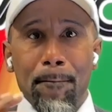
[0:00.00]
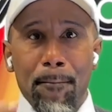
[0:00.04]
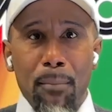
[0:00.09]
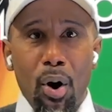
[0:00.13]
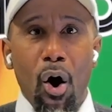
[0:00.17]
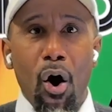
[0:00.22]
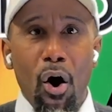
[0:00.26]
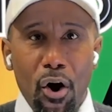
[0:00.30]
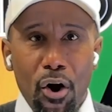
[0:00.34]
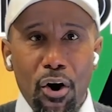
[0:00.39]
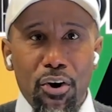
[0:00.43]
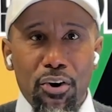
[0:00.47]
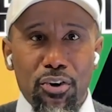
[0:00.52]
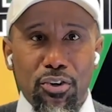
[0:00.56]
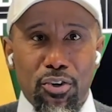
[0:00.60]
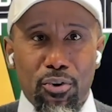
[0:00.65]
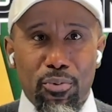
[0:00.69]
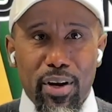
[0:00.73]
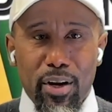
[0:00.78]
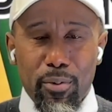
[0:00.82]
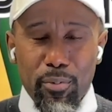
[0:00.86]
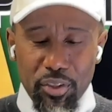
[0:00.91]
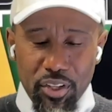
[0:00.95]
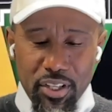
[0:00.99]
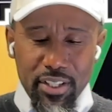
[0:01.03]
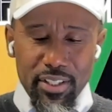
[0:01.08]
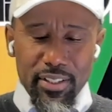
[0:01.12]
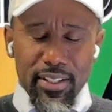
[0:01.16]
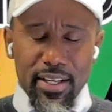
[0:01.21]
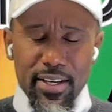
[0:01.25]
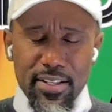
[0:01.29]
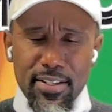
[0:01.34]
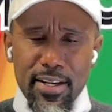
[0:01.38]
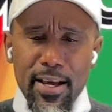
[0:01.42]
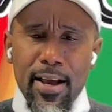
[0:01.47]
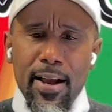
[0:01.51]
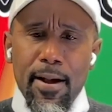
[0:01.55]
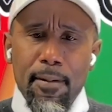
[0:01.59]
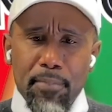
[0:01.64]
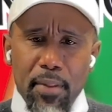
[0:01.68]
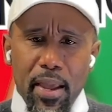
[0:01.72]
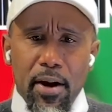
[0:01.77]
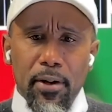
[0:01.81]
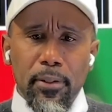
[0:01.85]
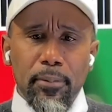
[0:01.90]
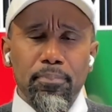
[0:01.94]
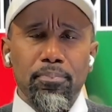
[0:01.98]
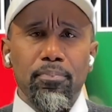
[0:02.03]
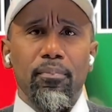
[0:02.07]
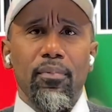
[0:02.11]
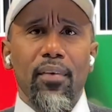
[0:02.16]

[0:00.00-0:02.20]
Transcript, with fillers: Partnering with goodness. Now,